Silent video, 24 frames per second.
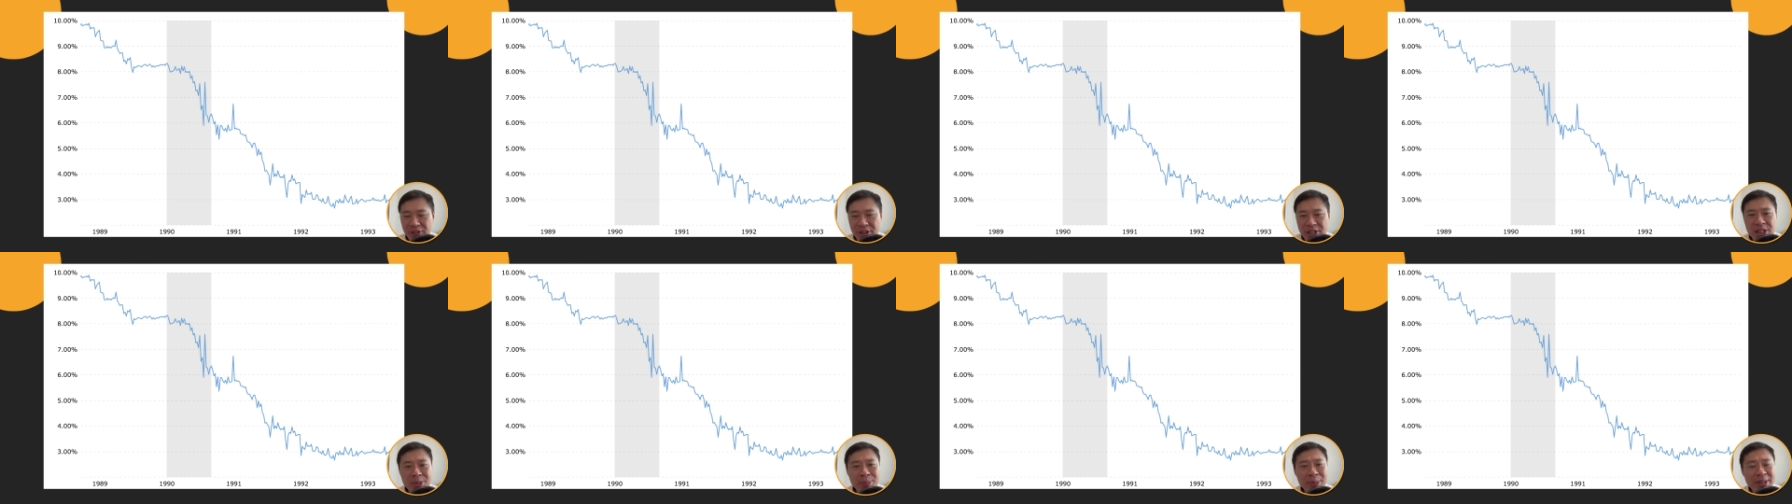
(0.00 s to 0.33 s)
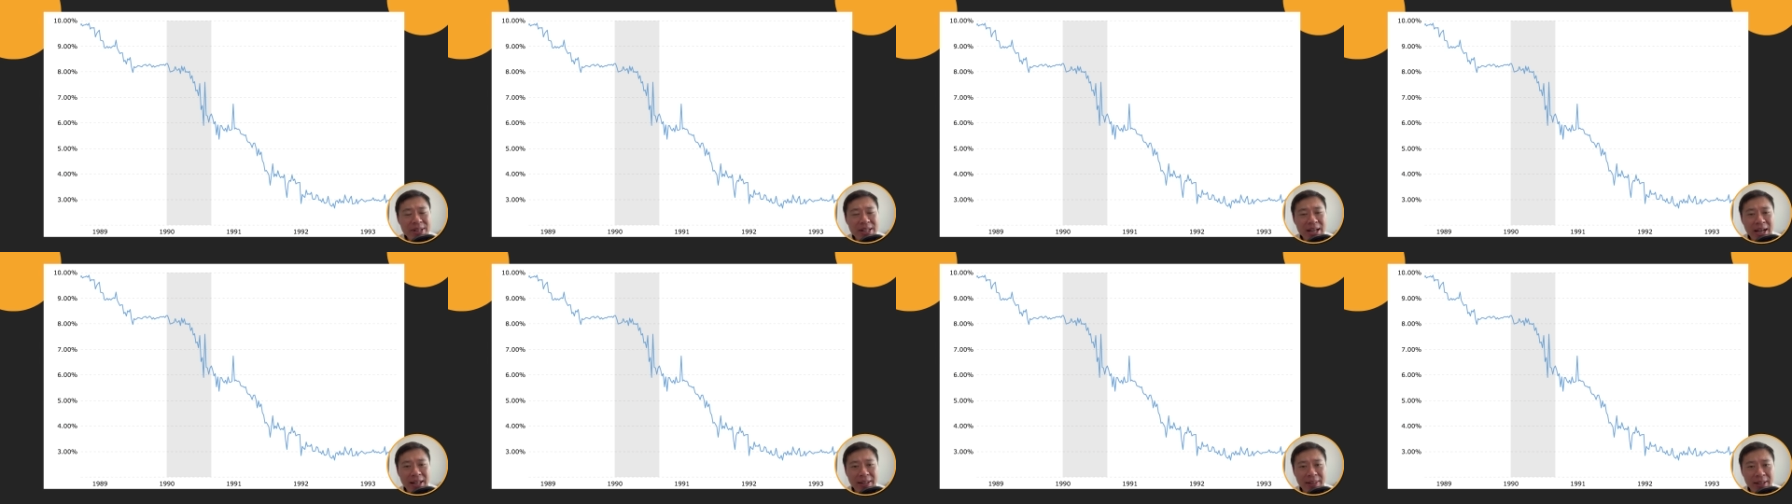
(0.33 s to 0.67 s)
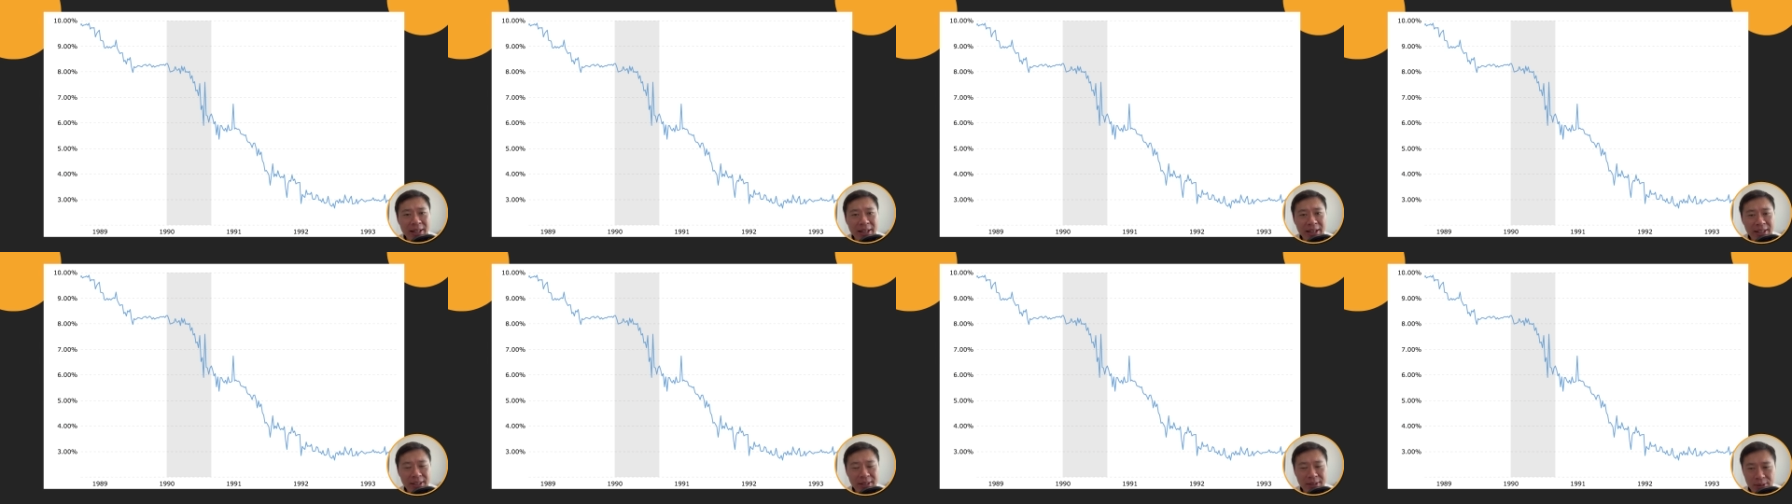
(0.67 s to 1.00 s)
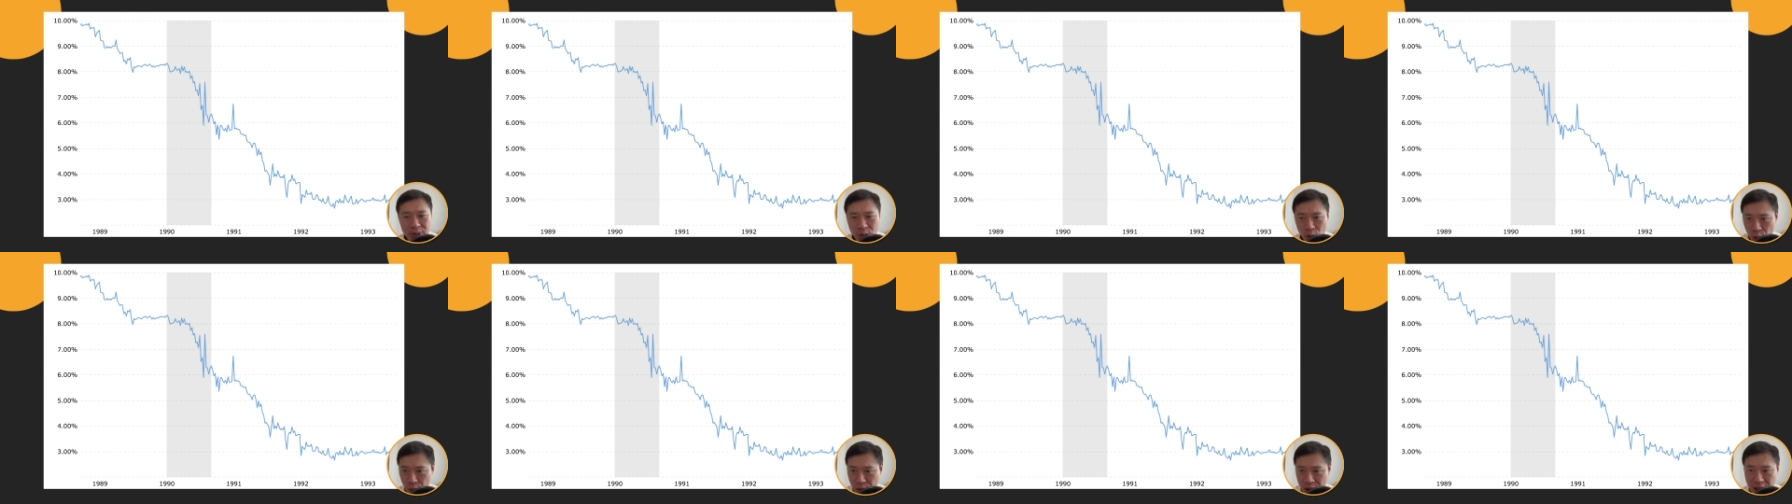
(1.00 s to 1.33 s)
it's a bit unlike
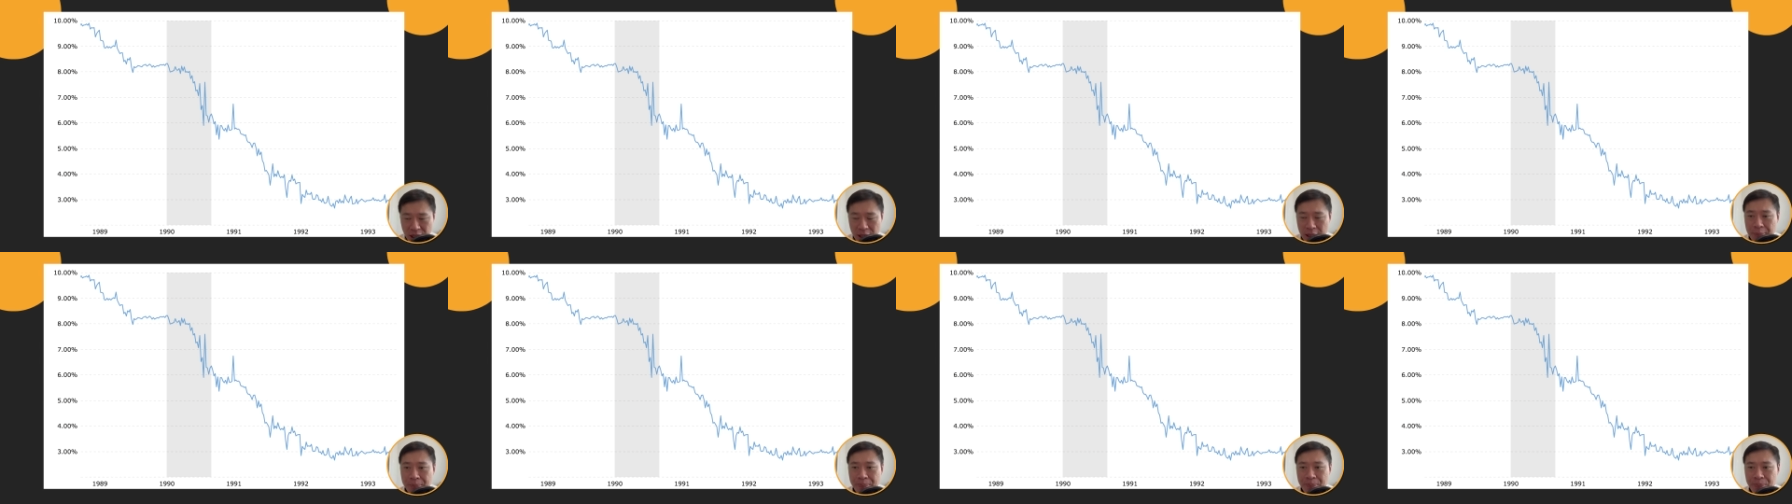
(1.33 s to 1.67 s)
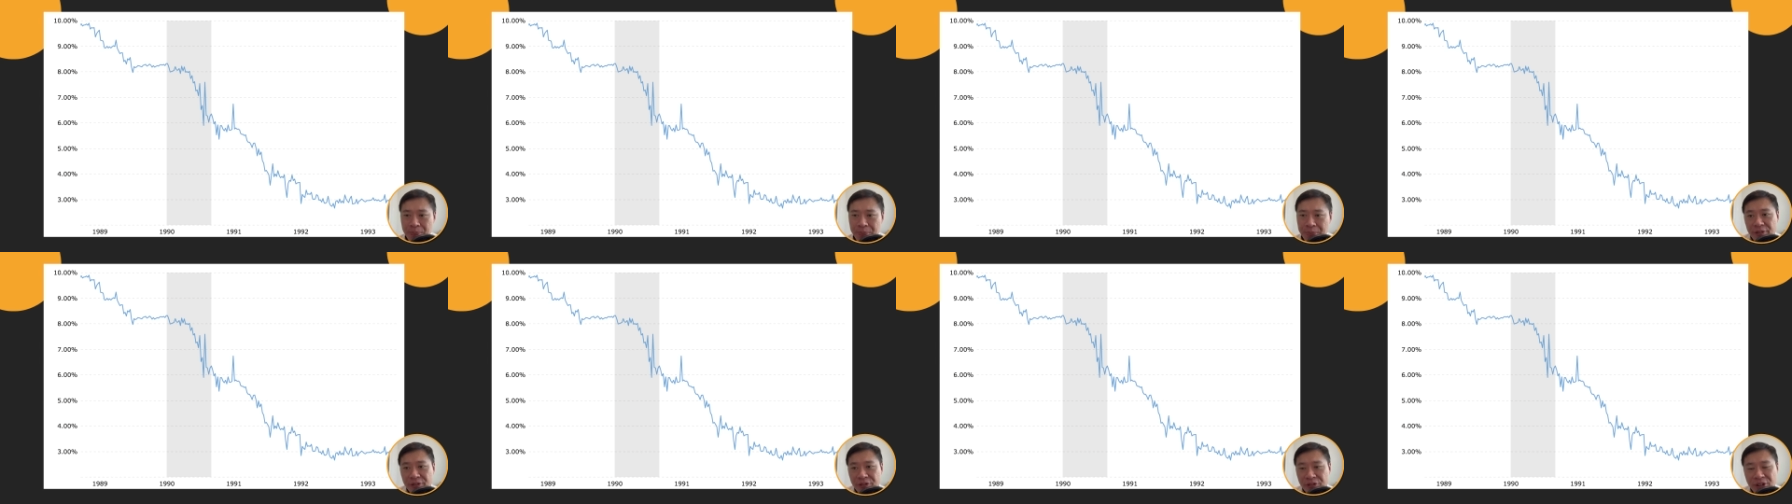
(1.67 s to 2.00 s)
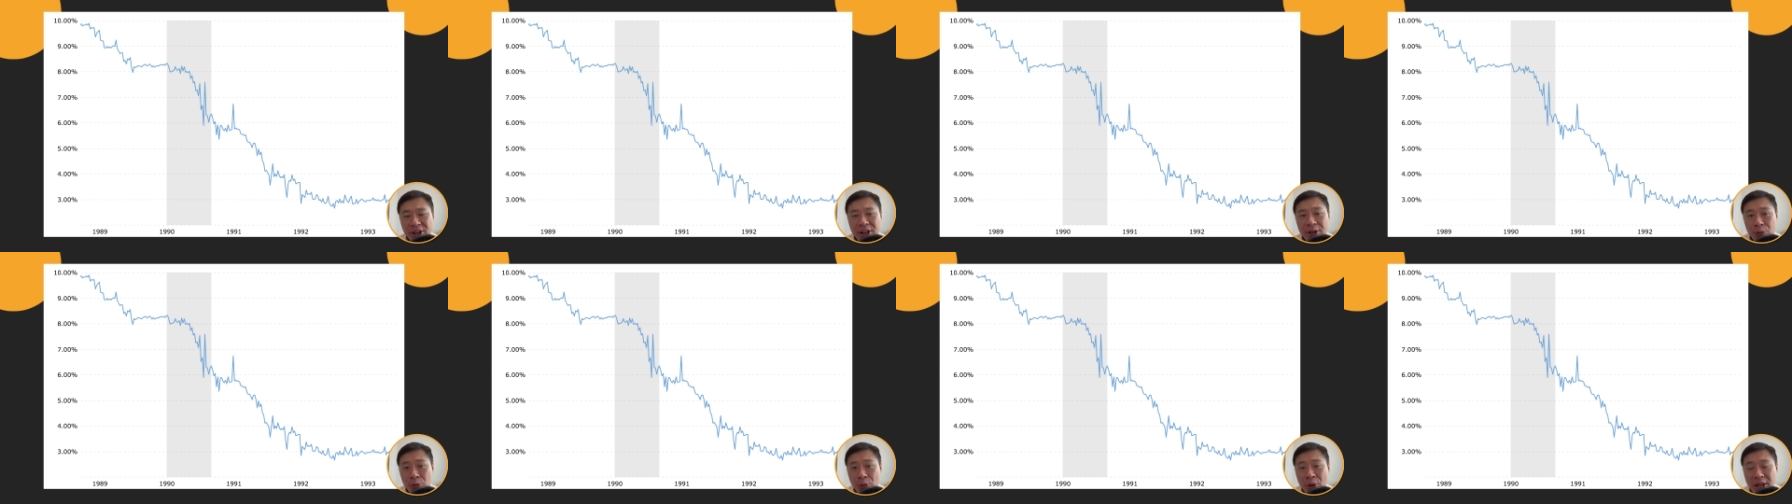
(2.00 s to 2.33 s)
today. Fed